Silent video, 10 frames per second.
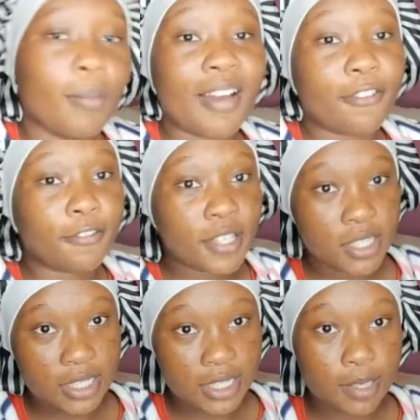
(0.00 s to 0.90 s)
my
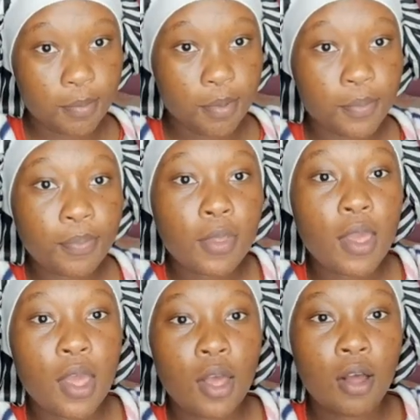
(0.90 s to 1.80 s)
first tip
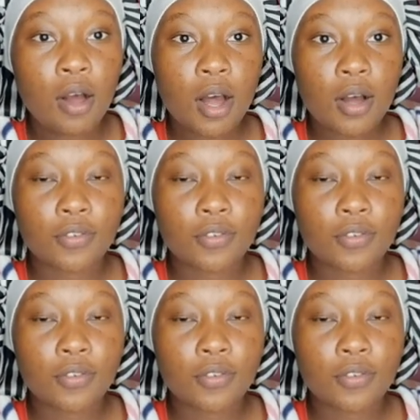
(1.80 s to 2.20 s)
uh,